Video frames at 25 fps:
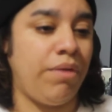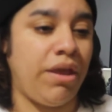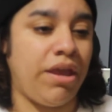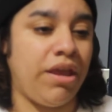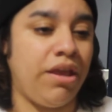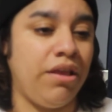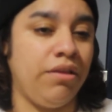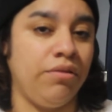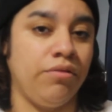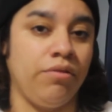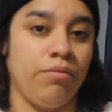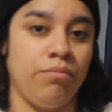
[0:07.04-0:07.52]

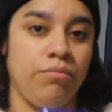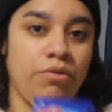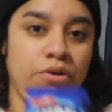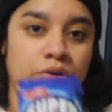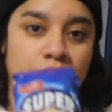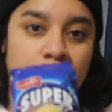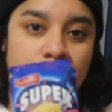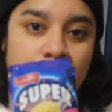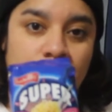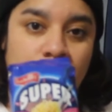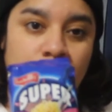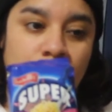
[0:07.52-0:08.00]
making some
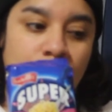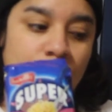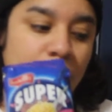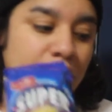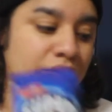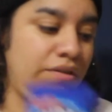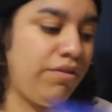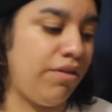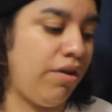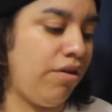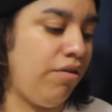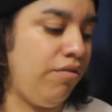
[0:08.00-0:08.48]
noodles for
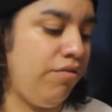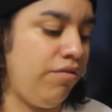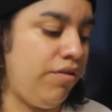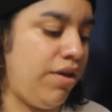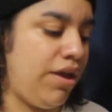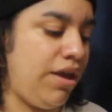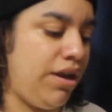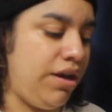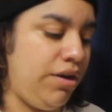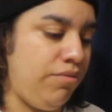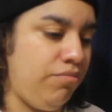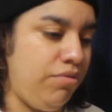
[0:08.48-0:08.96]

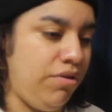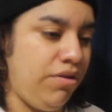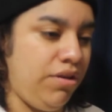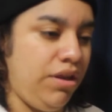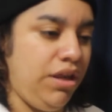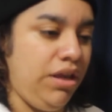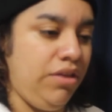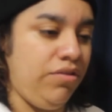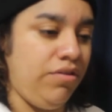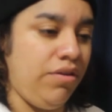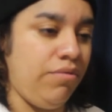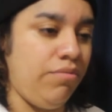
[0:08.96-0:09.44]
myself and
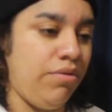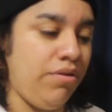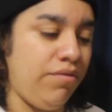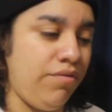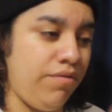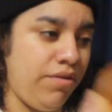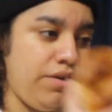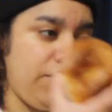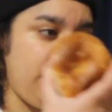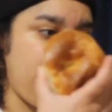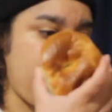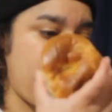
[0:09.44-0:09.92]
eat it with
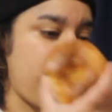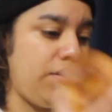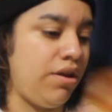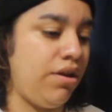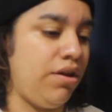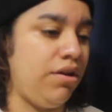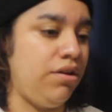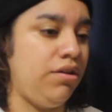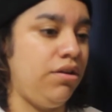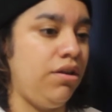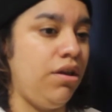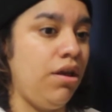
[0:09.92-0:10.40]
this,
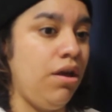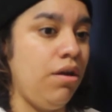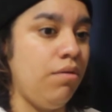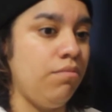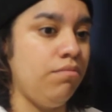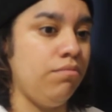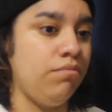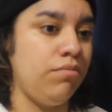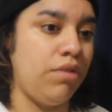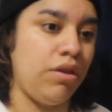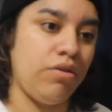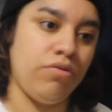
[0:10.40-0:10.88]
and yeah,
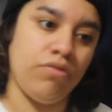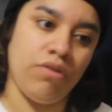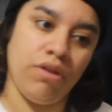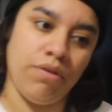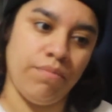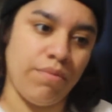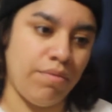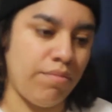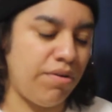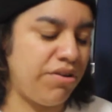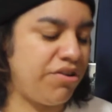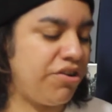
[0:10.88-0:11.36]
that's gonna
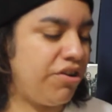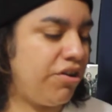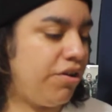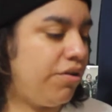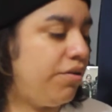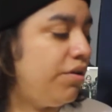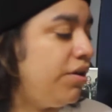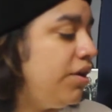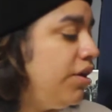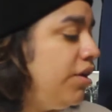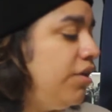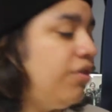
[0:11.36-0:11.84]
be my dinner.
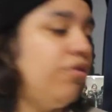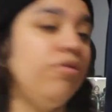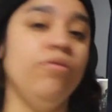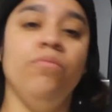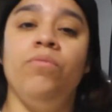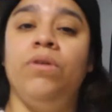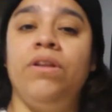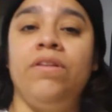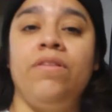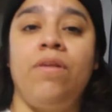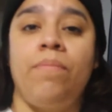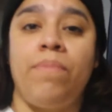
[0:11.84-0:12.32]

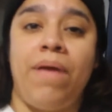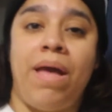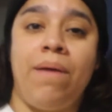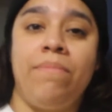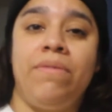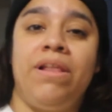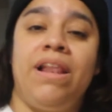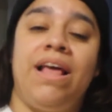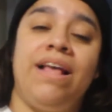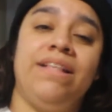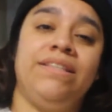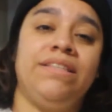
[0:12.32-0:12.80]
What is up,
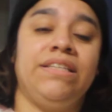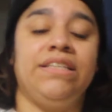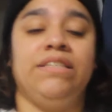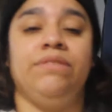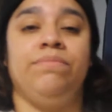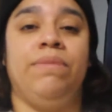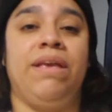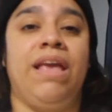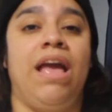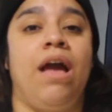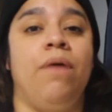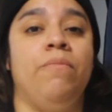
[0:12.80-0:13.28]
Amalettes? It's
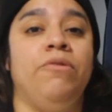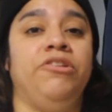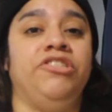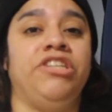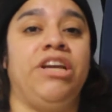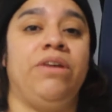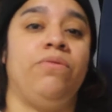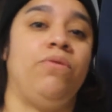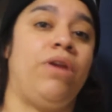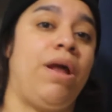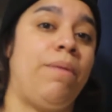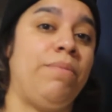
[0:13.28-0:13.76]
me, Amma
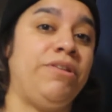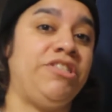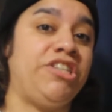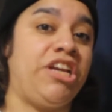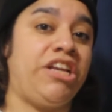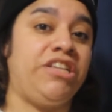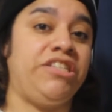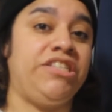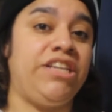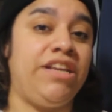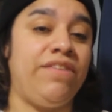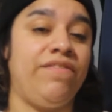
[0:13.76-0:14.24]
Jane on Amma
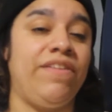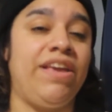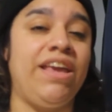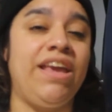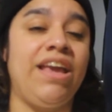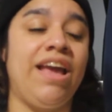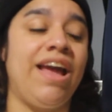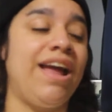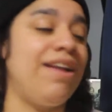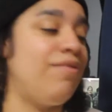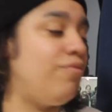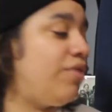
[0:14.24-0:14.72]
Jane
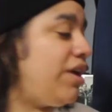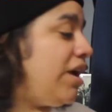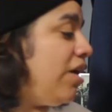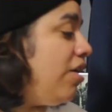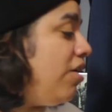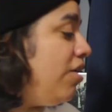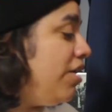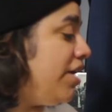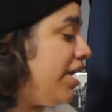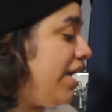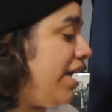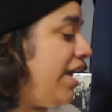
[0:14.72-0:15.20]
TV, and we
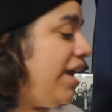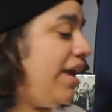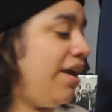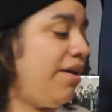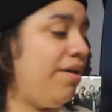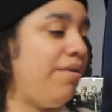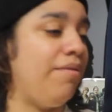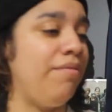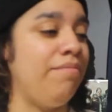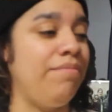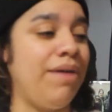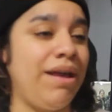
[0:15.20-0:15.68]
are
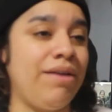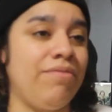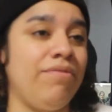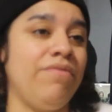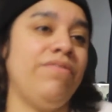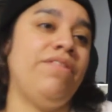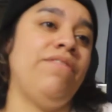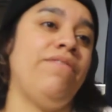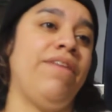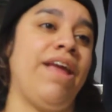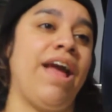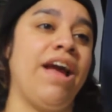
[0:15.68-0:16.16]
here back
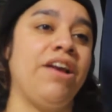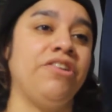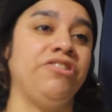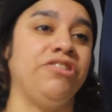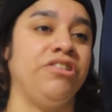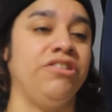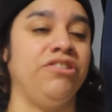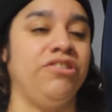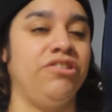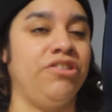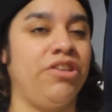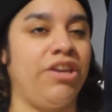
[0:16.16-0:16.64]
with the
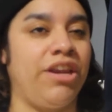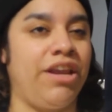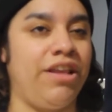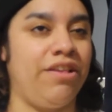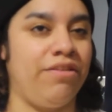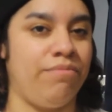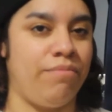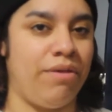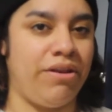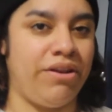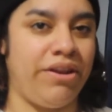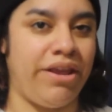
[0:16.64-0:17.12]
reactions. Today
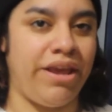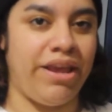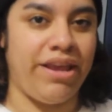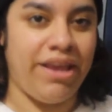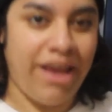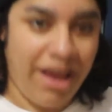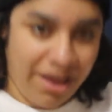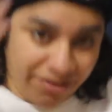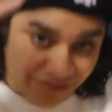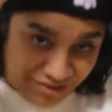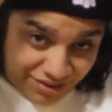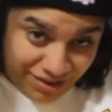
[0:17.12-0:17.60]
is Monday.
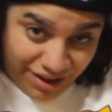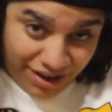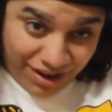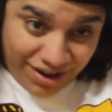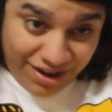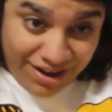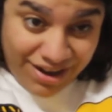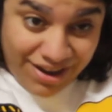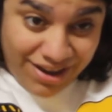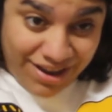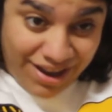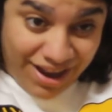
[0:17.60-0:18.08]
Yes,
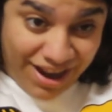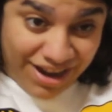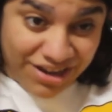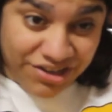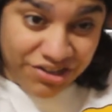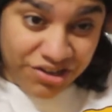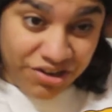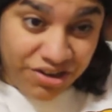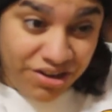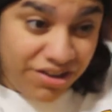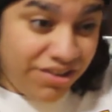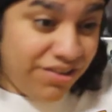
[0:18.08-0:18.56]

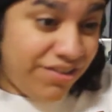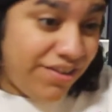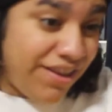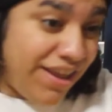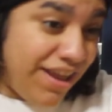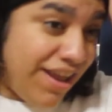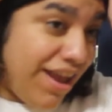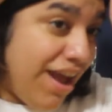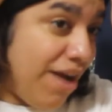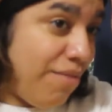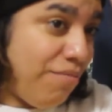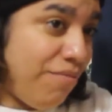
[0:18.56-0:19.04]
as you can
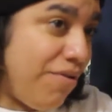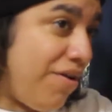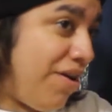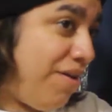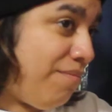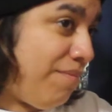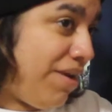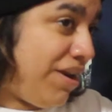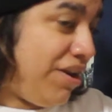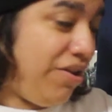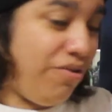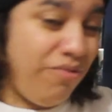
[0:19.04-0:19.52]
see, I'm
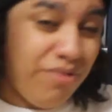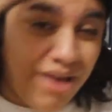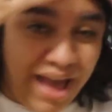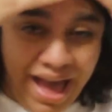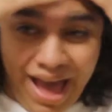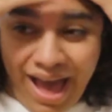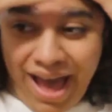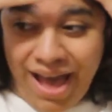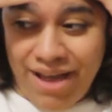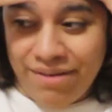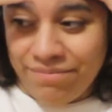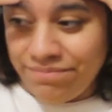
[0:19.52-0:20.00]
wearing my new
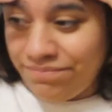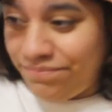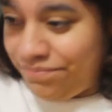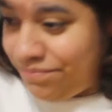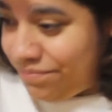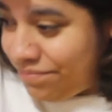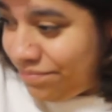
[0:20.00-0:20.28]
hat,